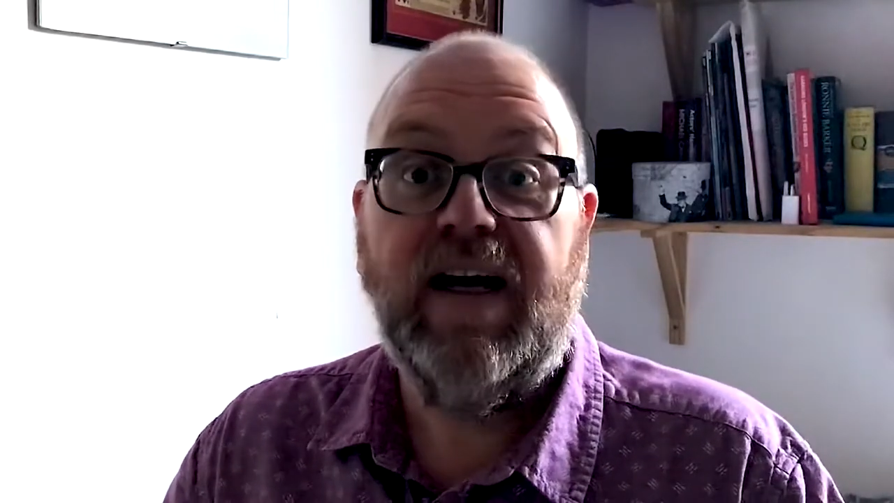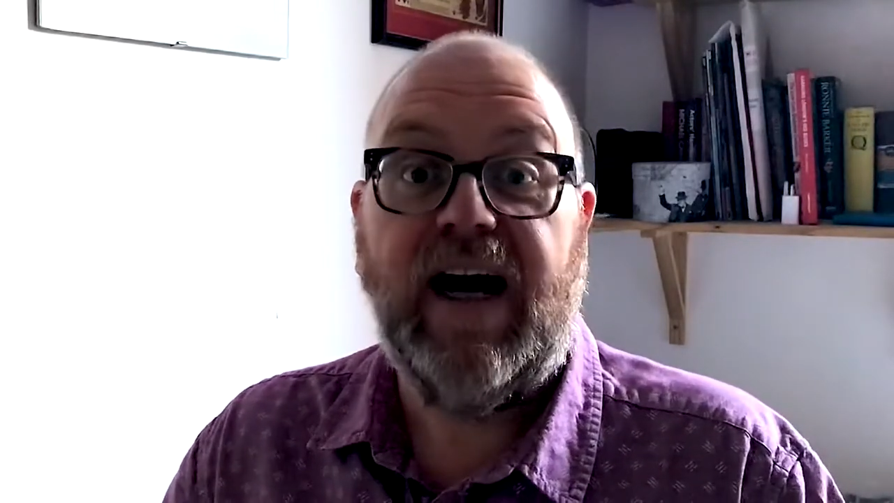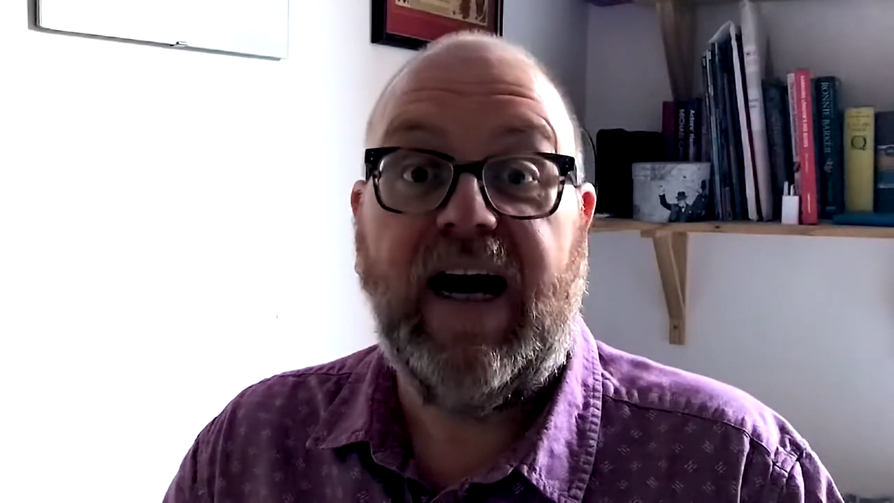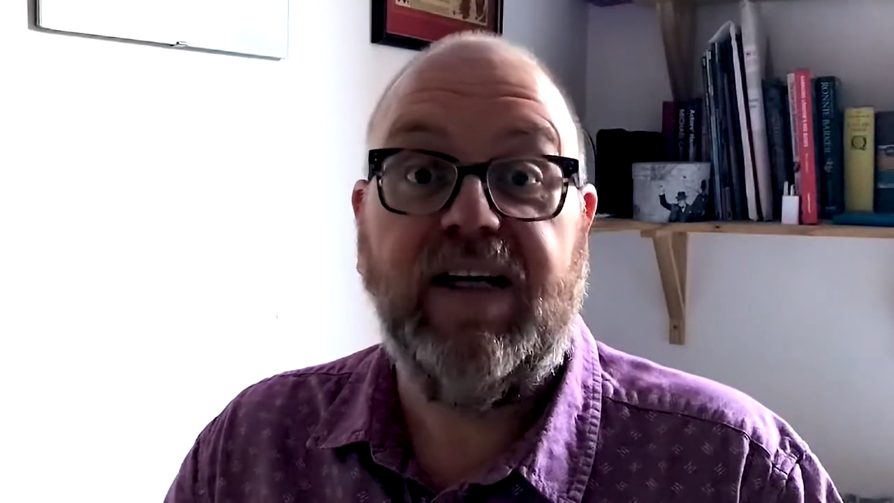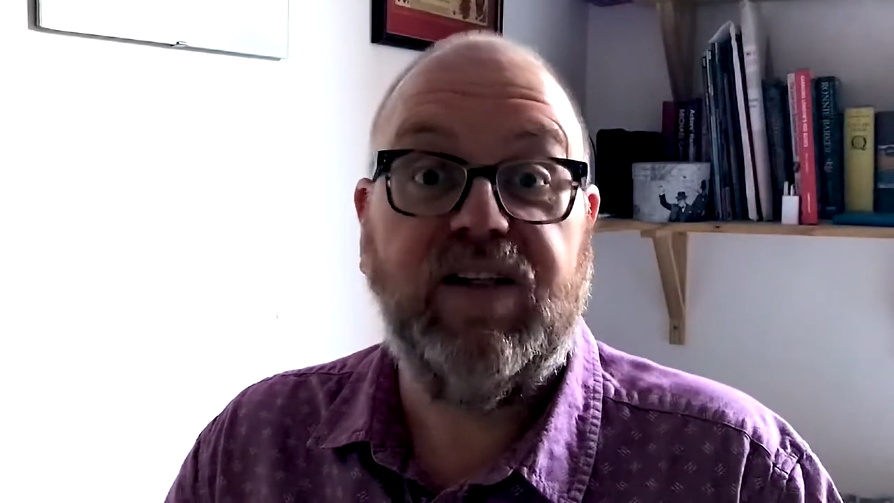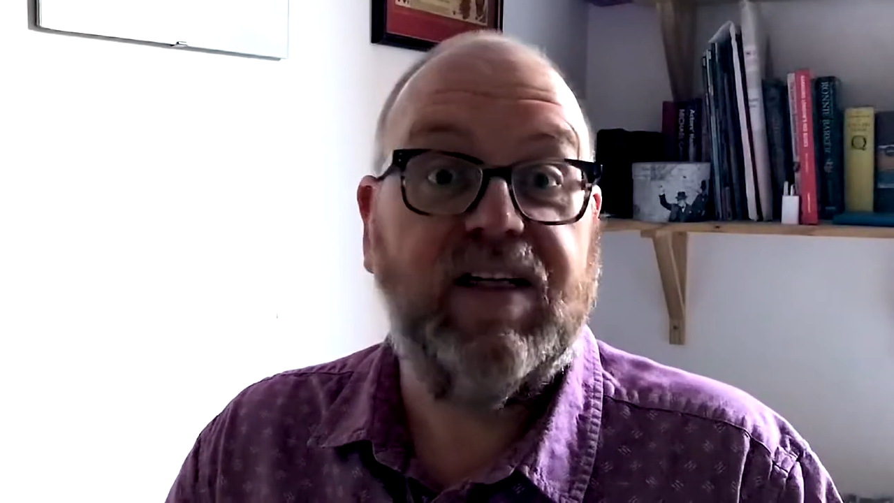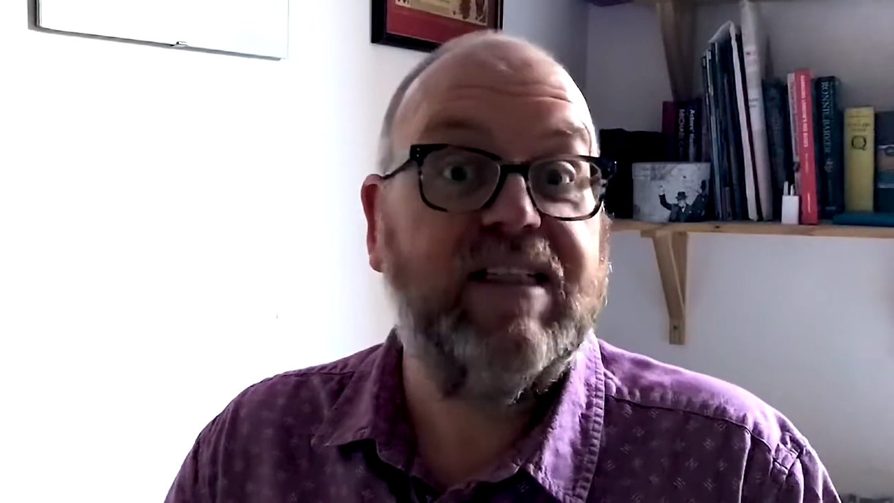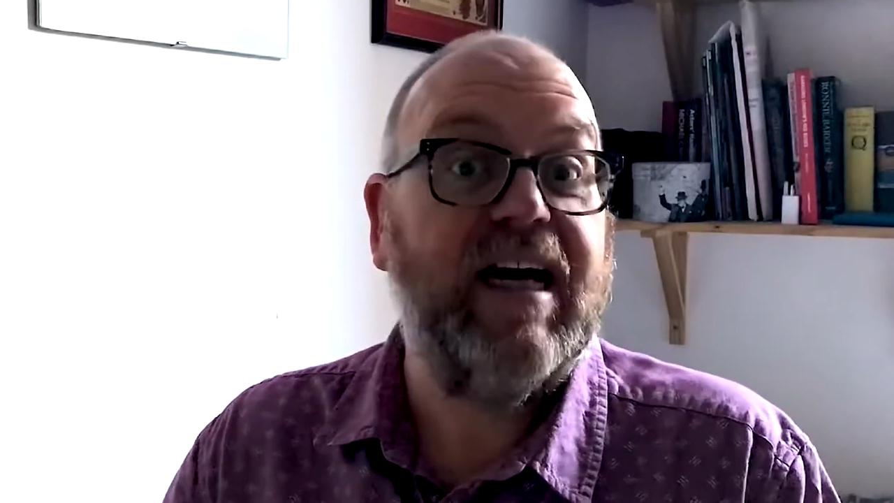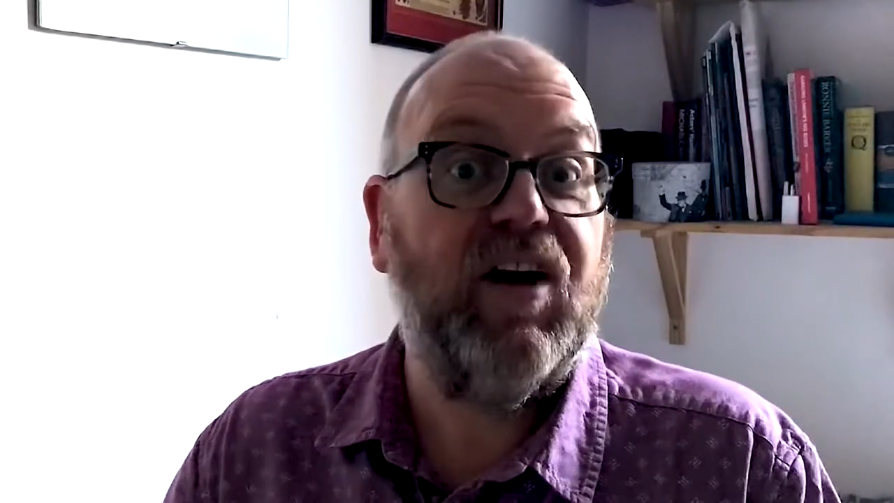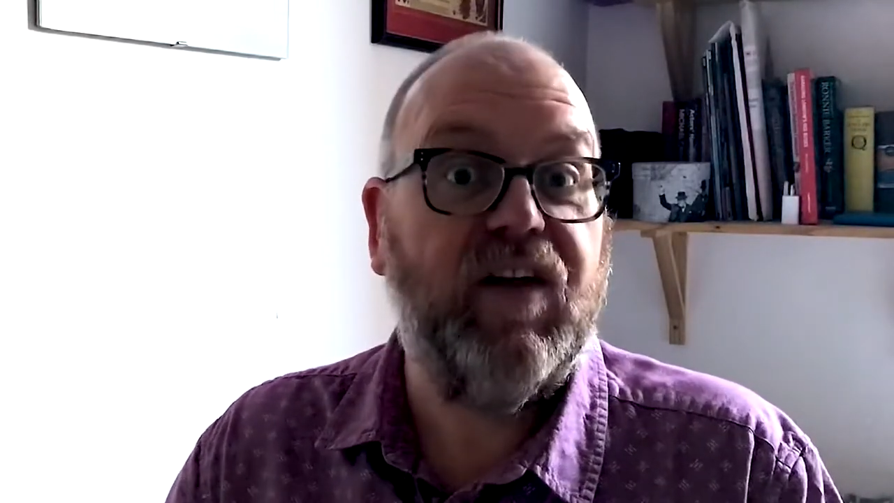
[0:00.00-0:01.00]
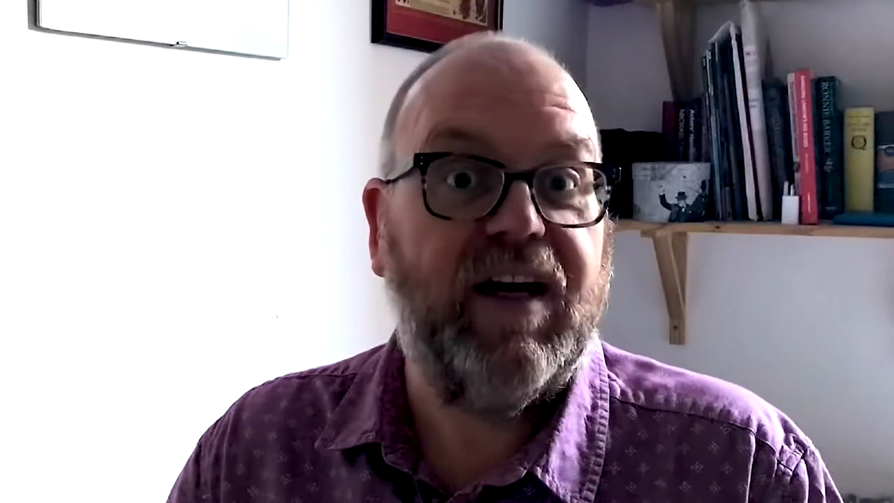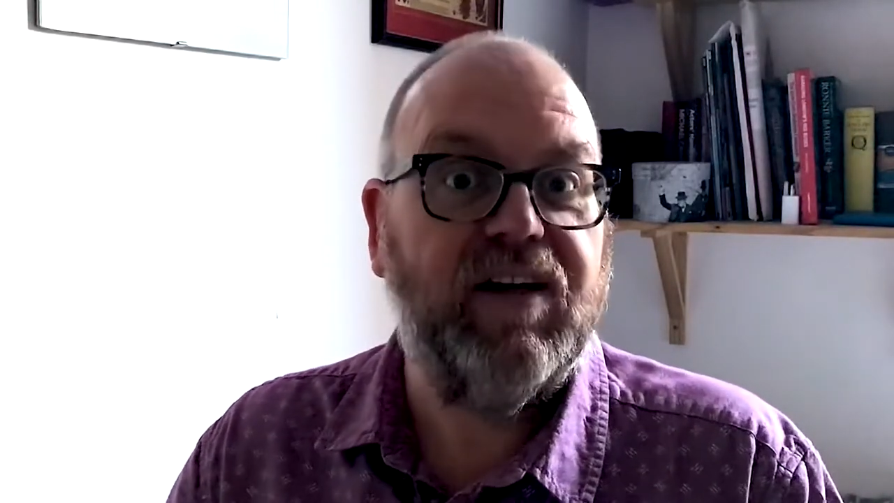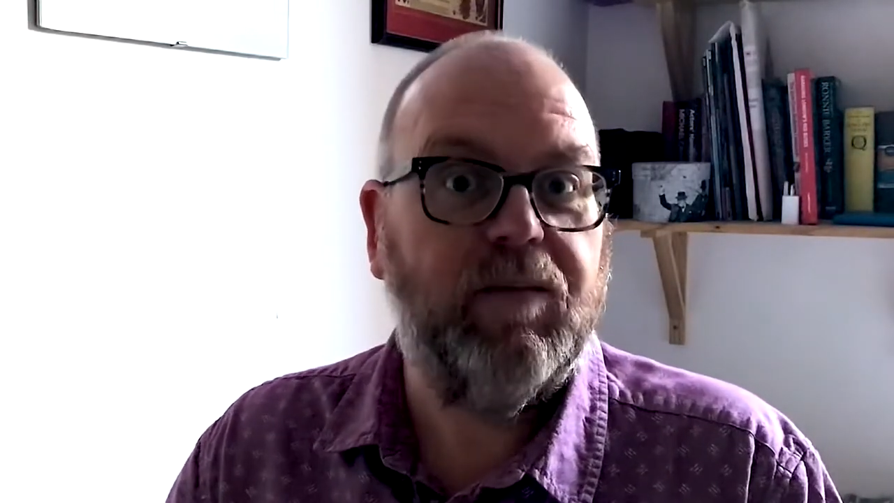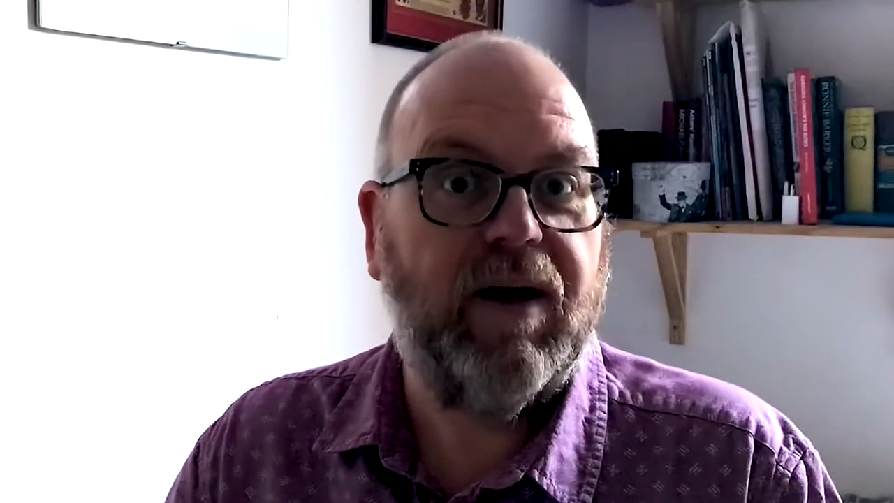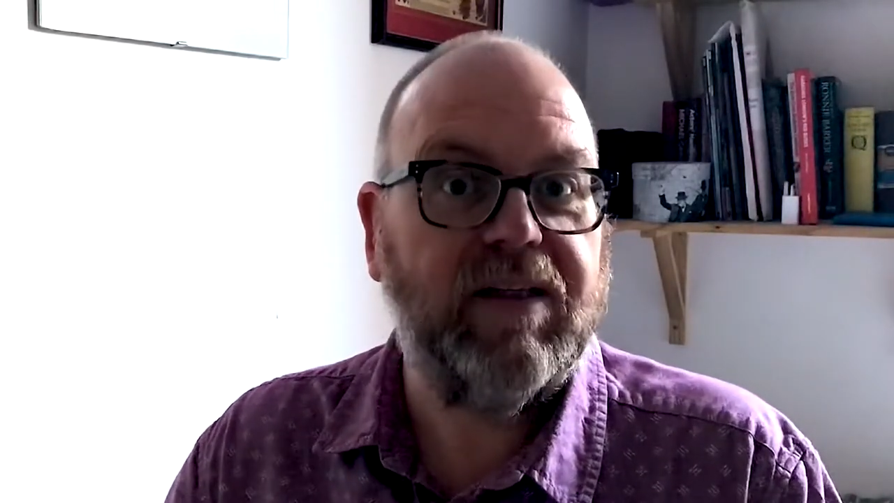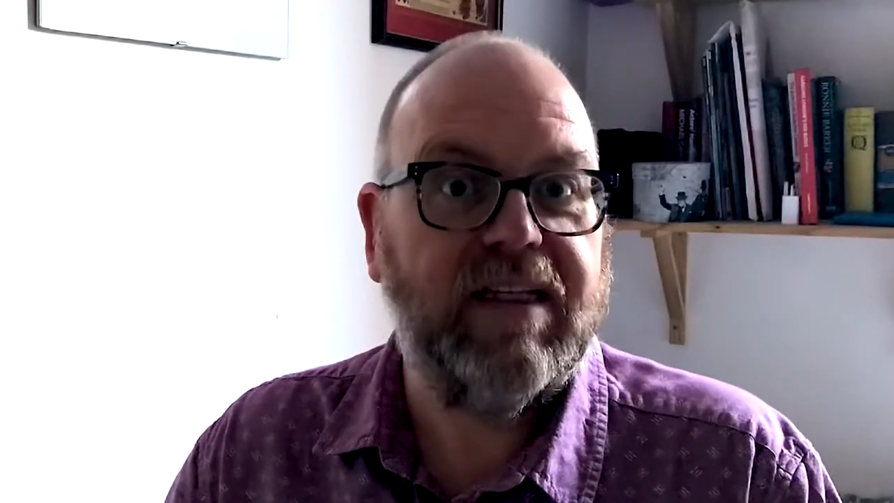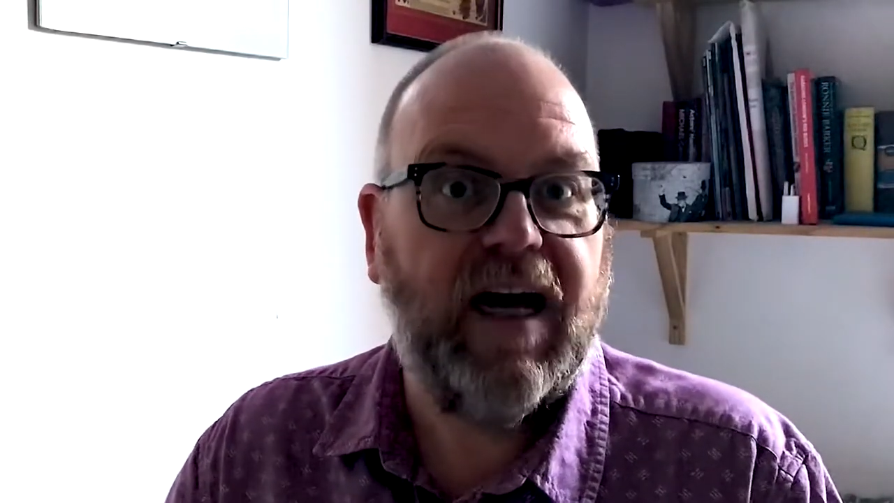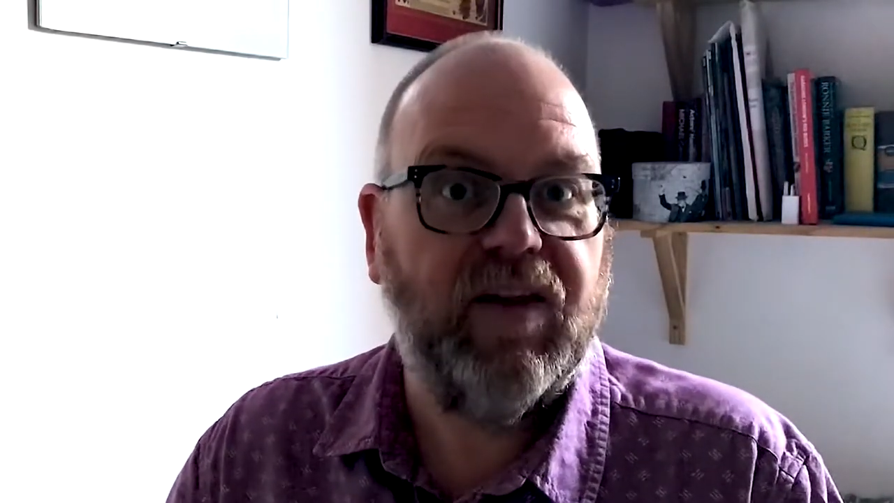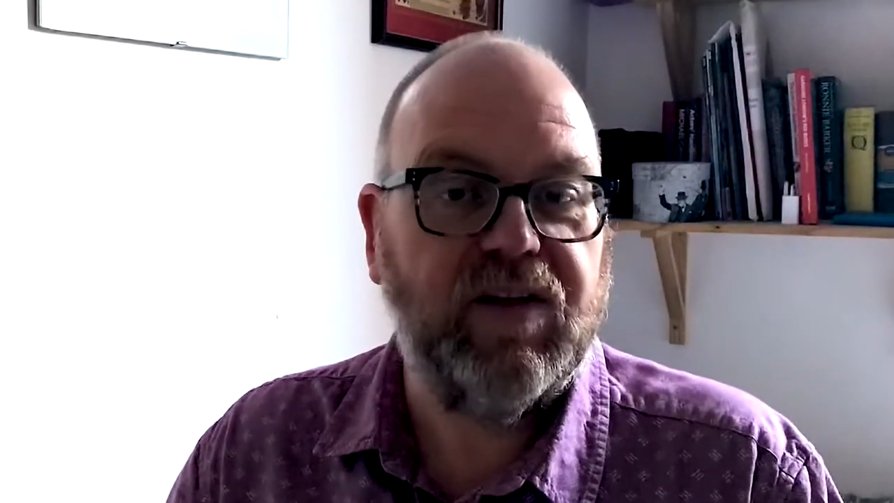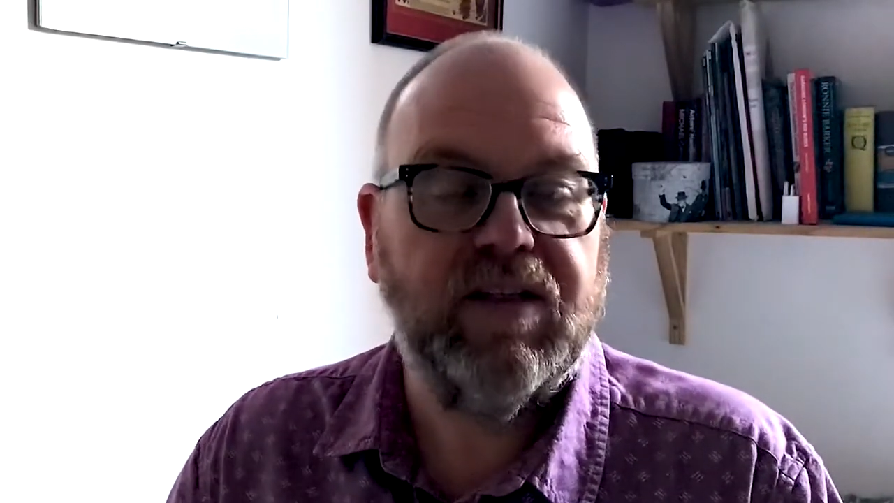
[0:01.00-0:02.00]
and Southend, amongst
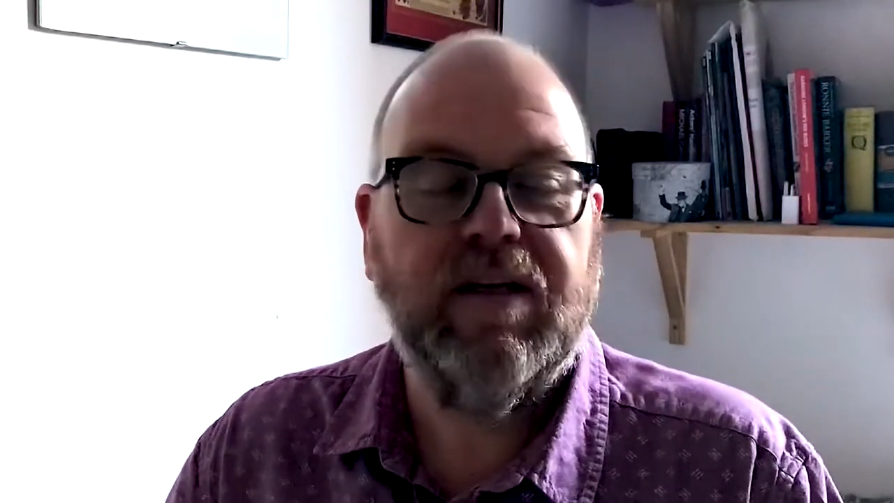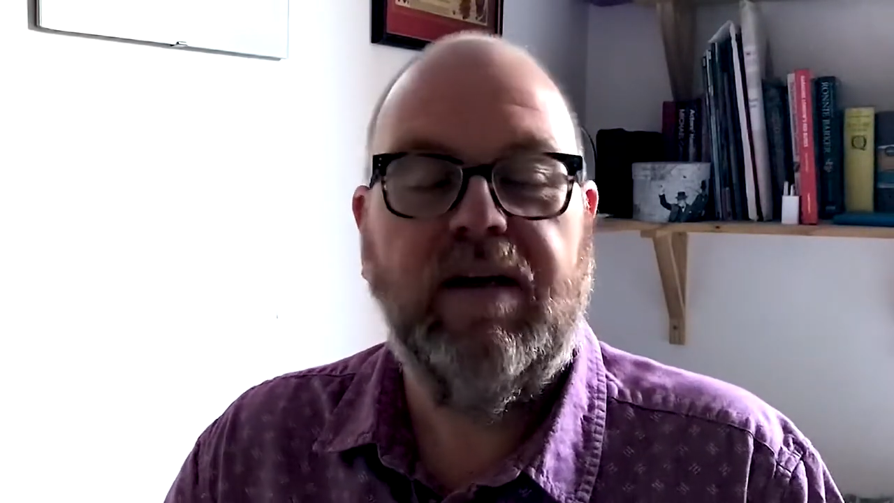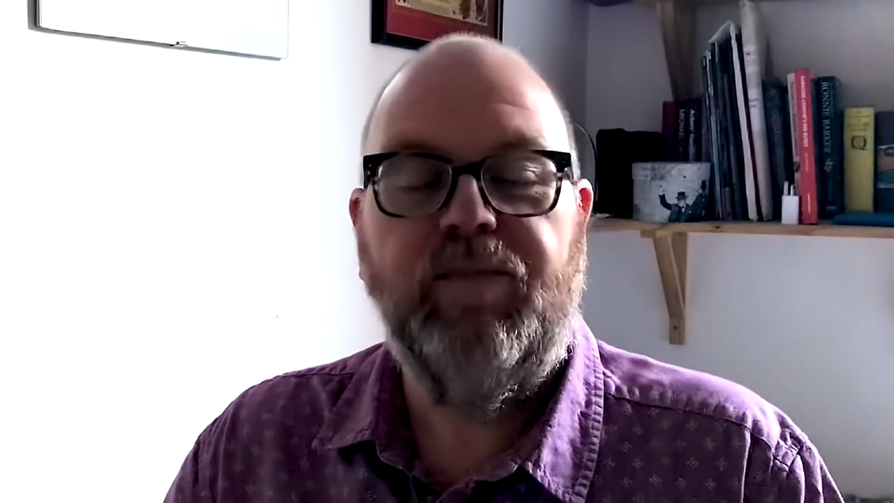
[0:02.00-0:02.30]
others,